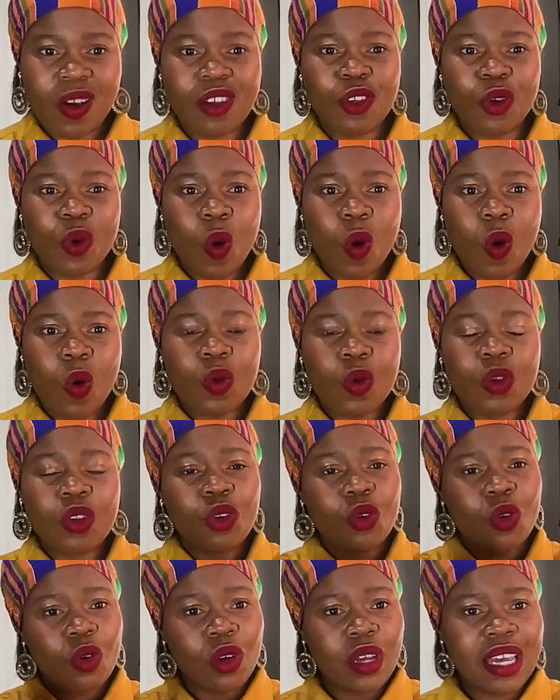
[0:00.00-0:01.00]

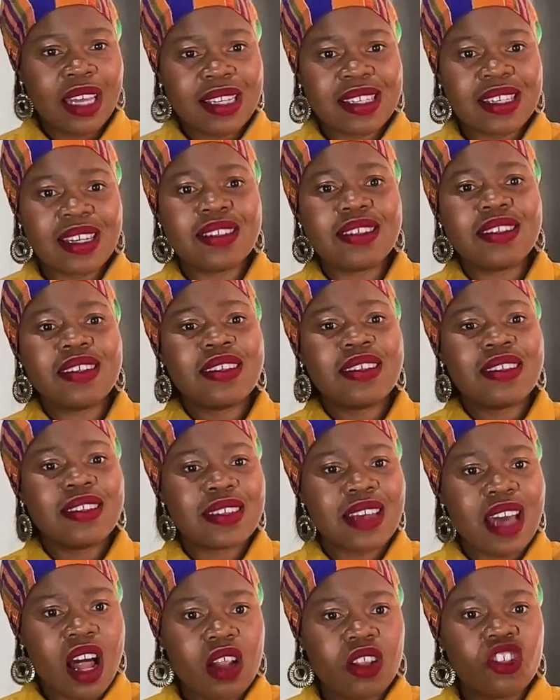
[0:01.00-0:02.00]
your ancestors'
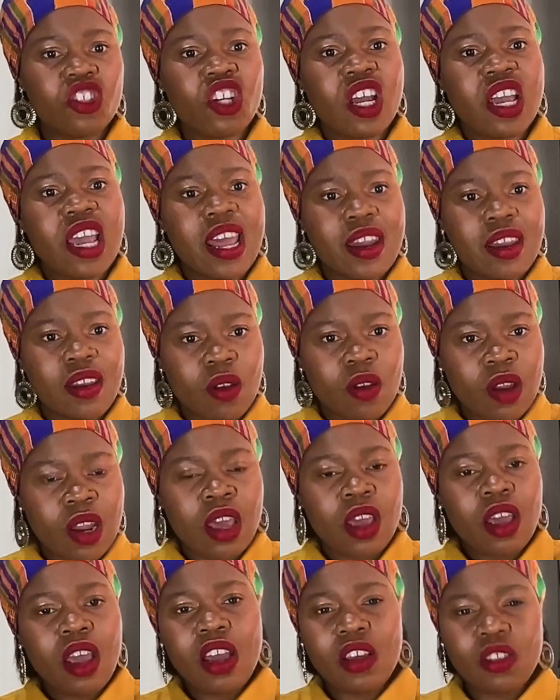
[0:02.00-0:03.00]
culture and
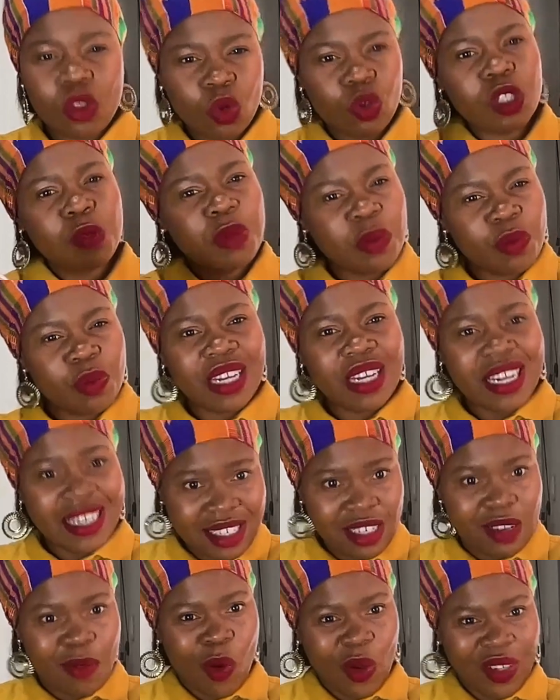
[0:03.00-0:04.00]
those people are
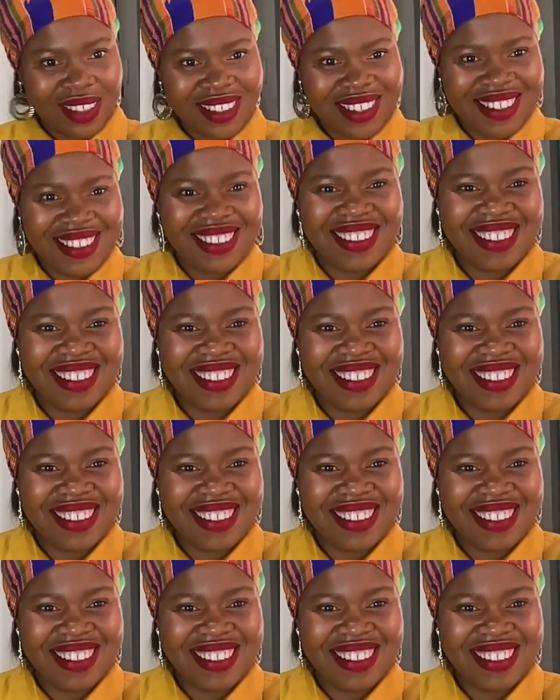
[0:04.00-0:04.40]
demons,